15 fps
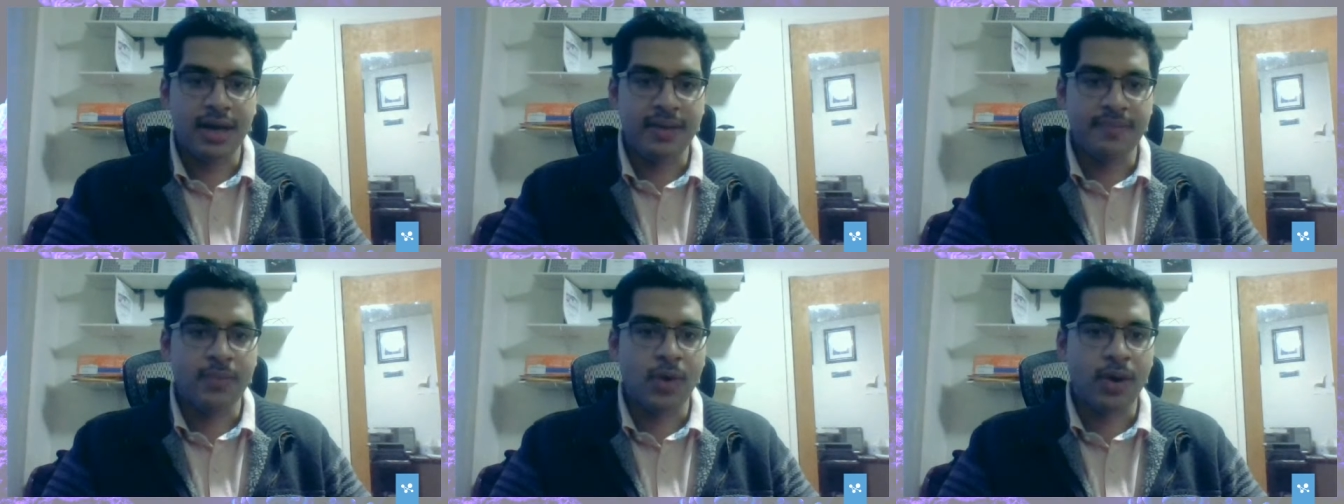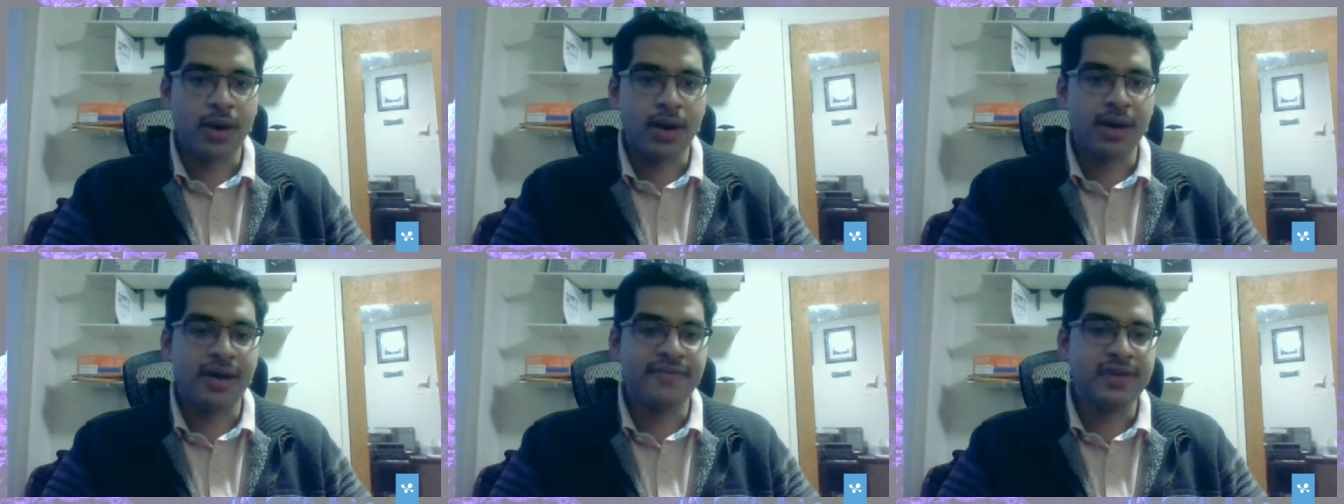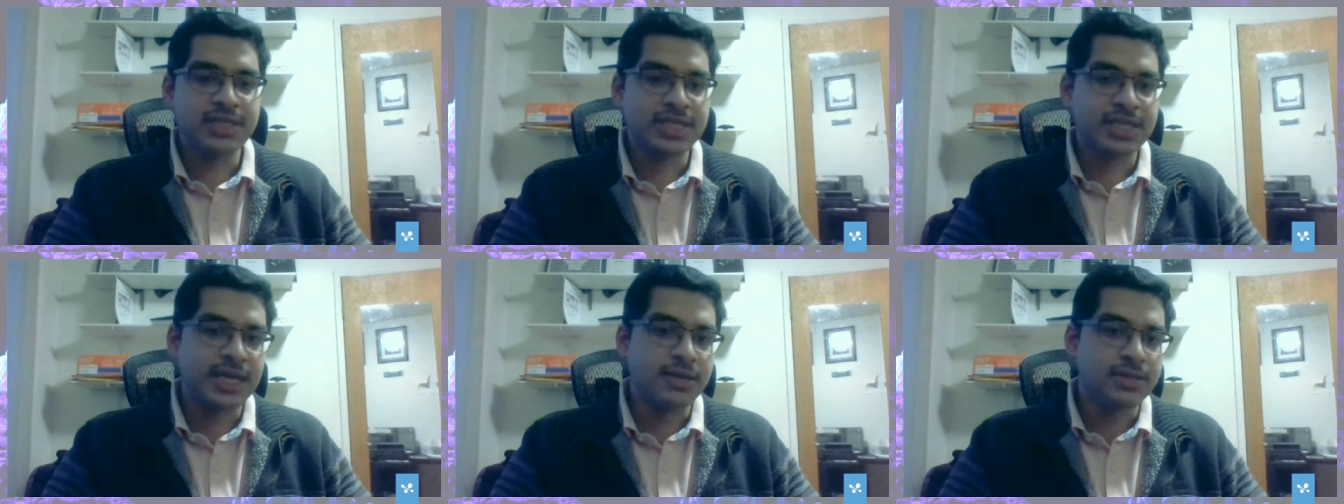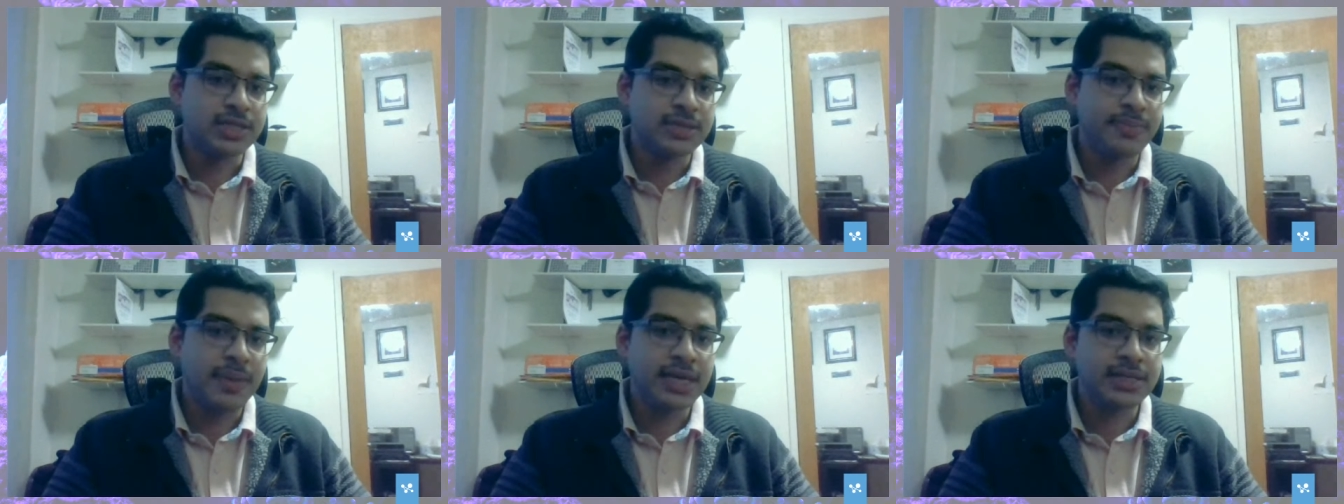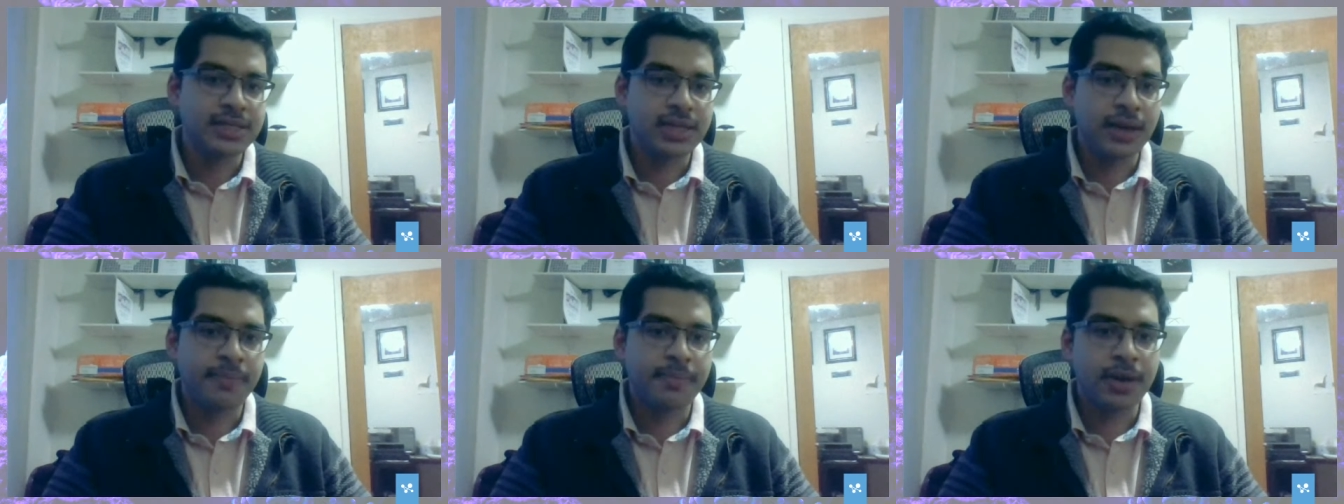it more of a
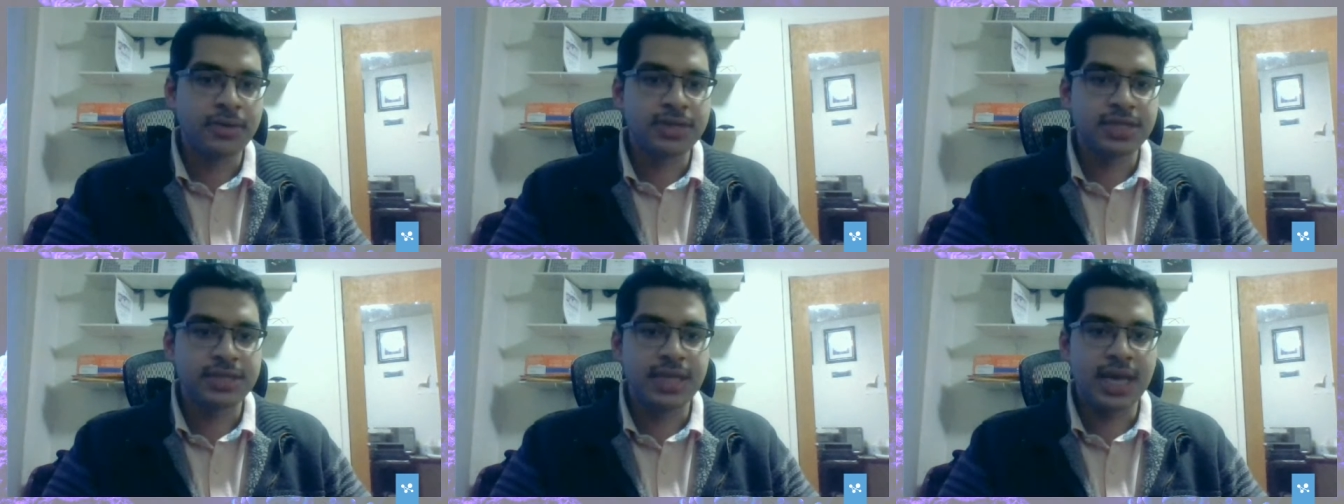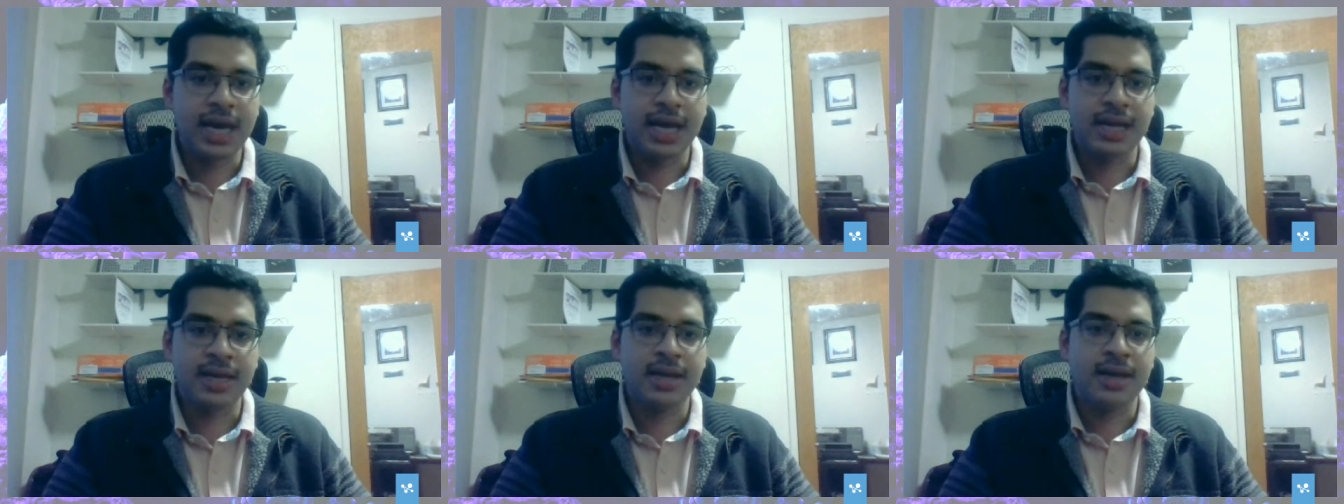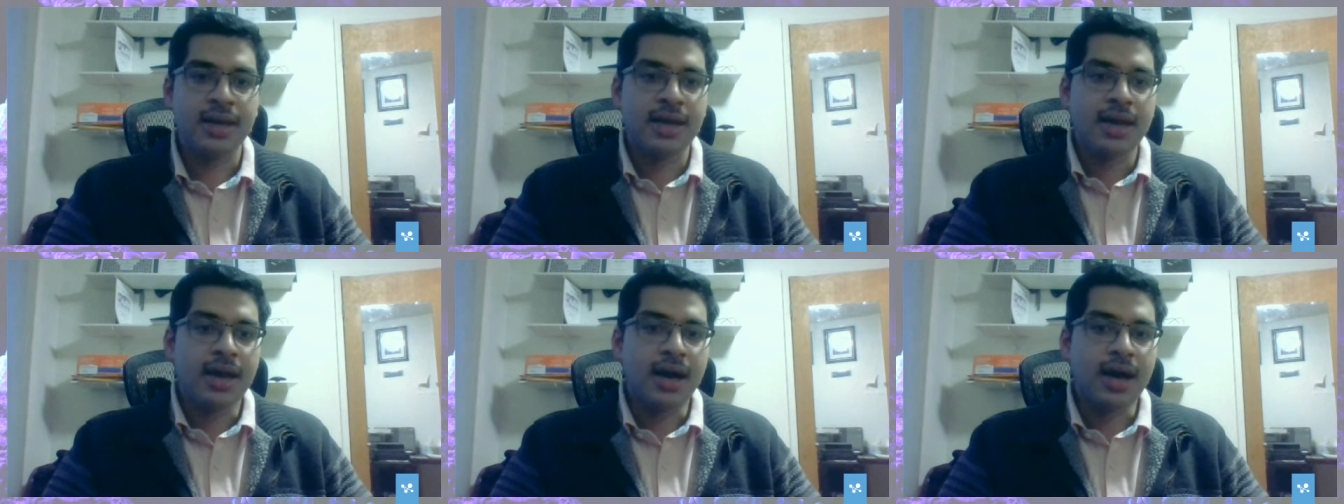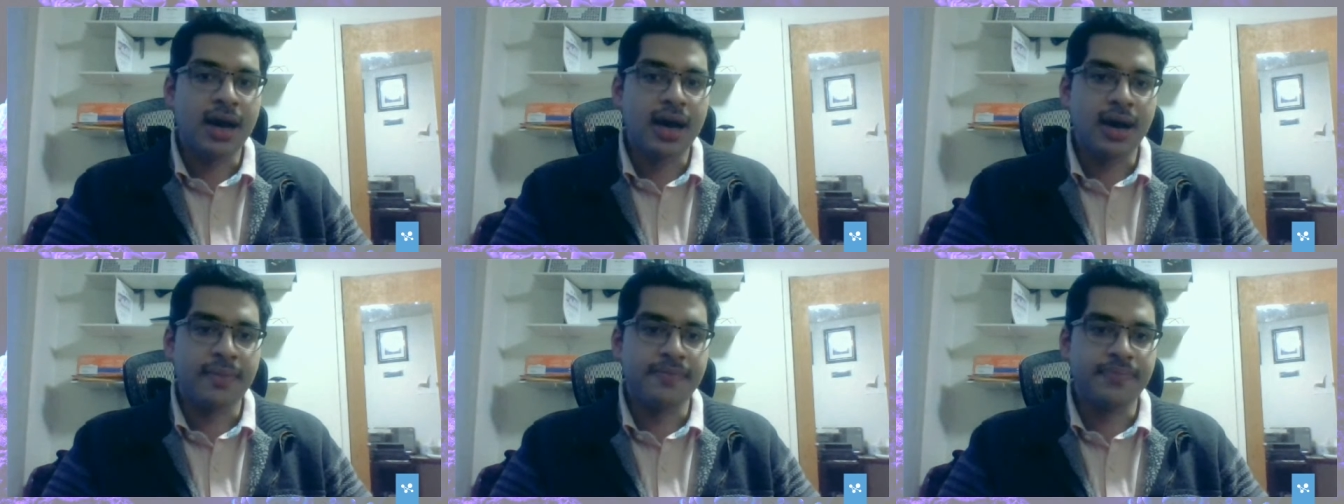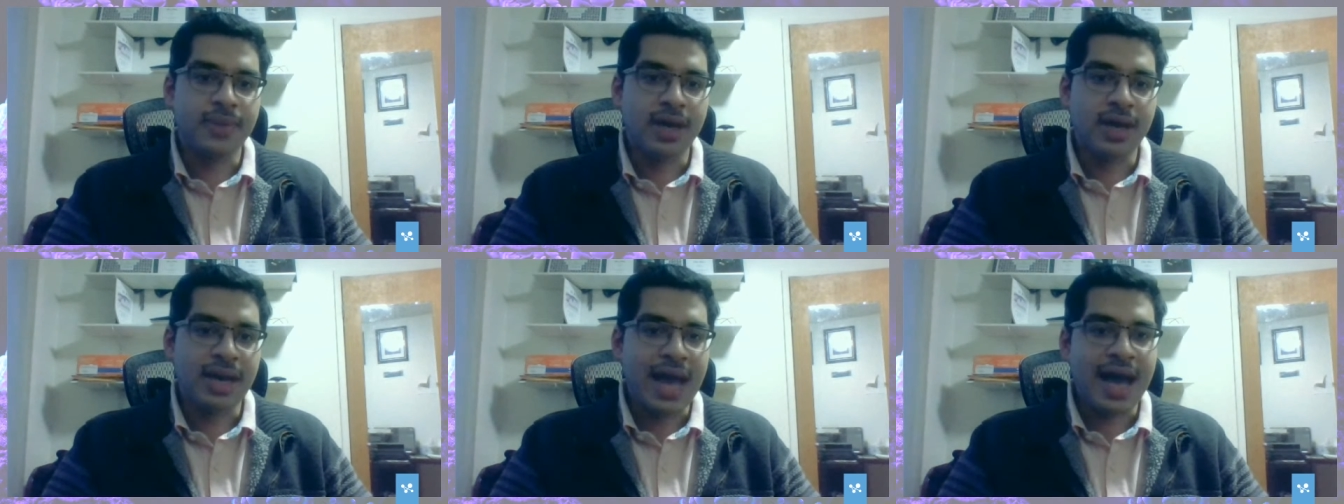skills-based approach than
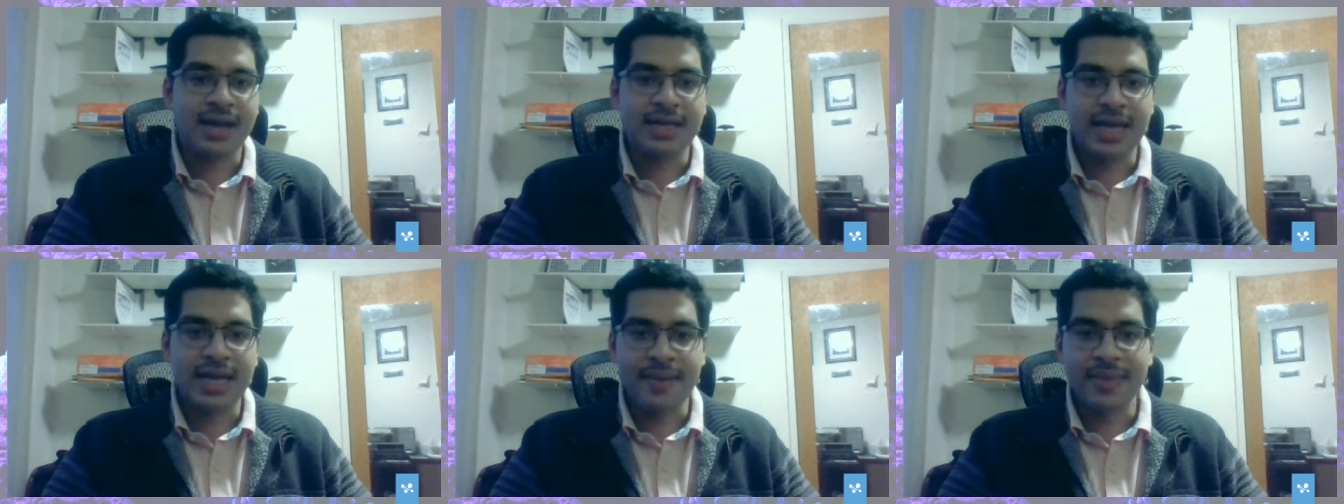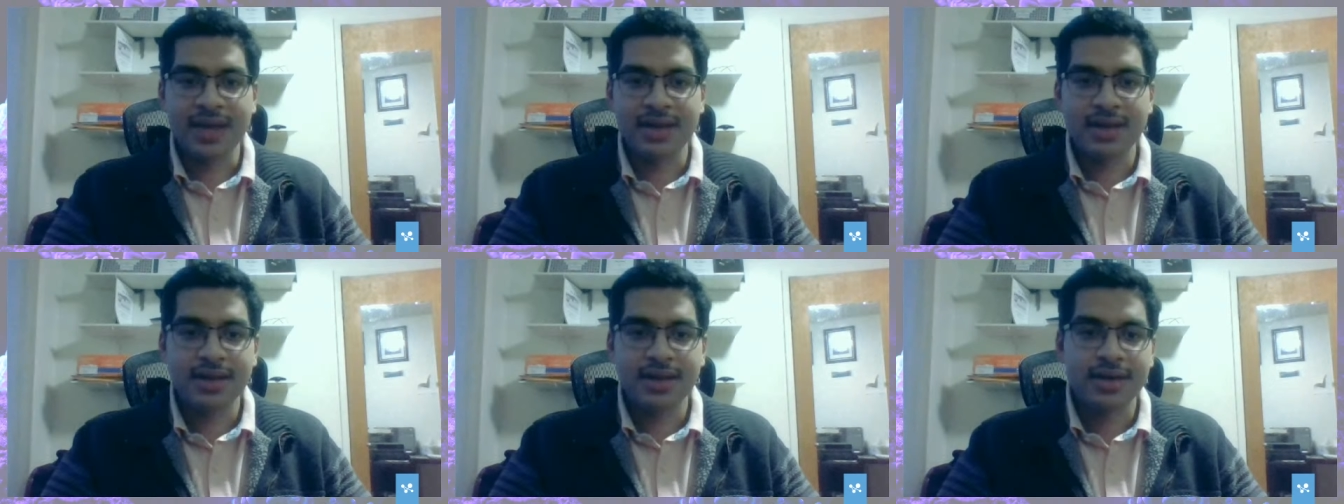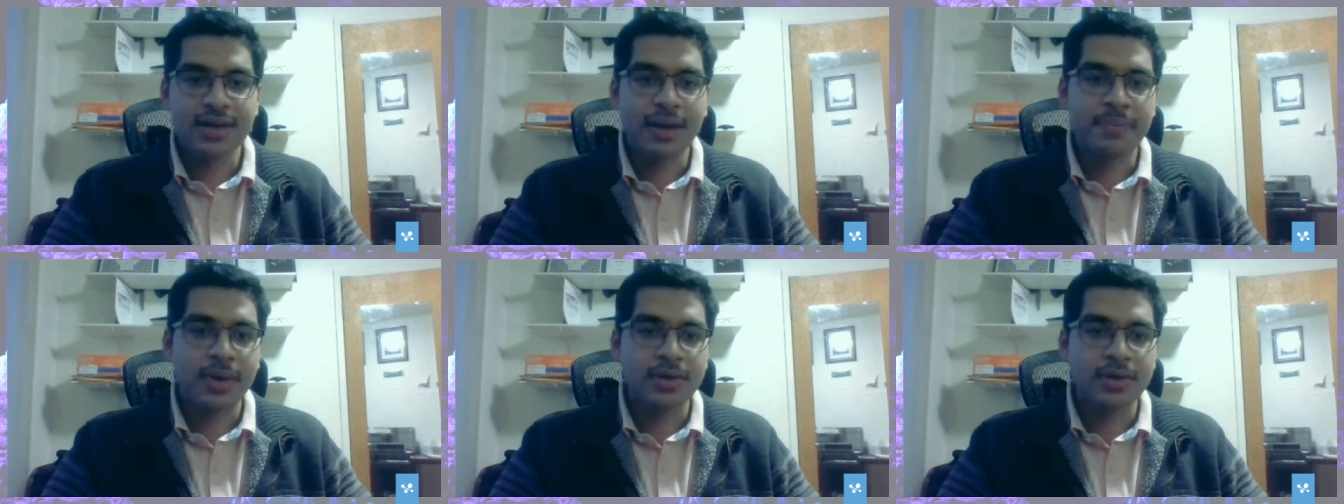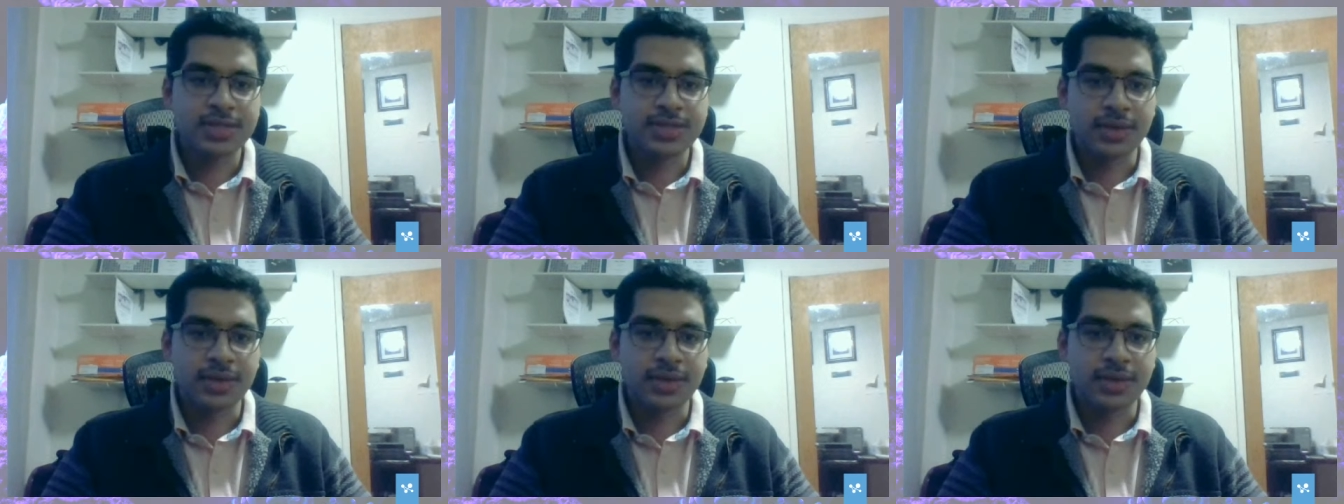an academic approach.